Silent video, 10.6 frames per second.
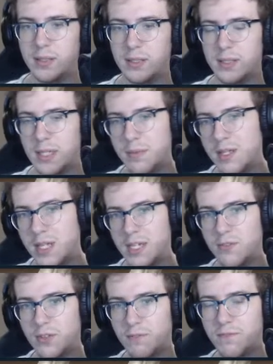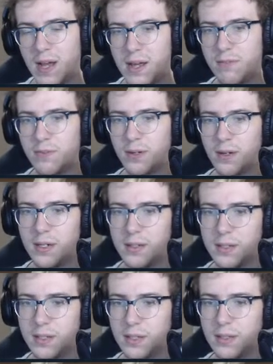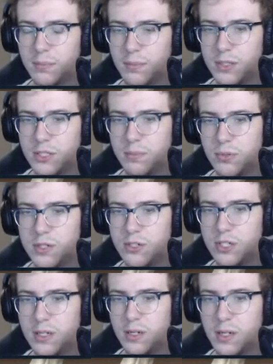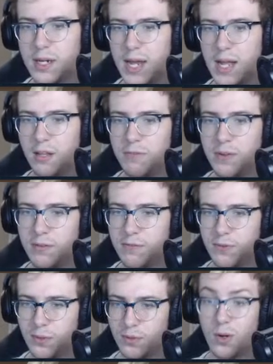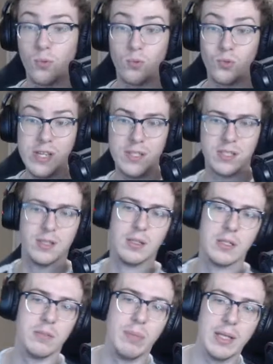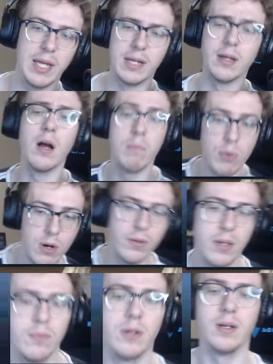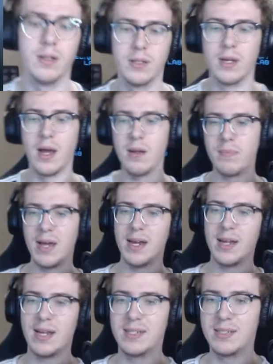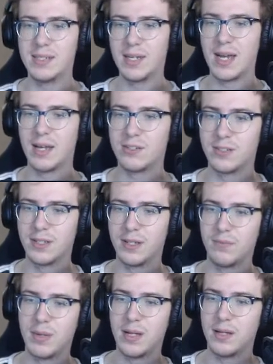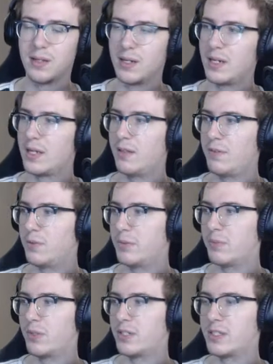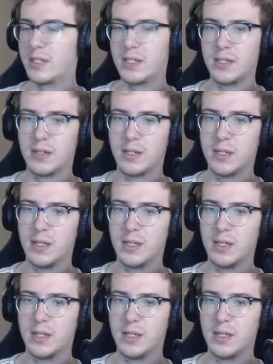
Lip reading: Demon, thank you for the $5. Much appreciated. An elephant for reasons, but like a broken one. Not a bad idea, actually. An elephant would be pretty sick here.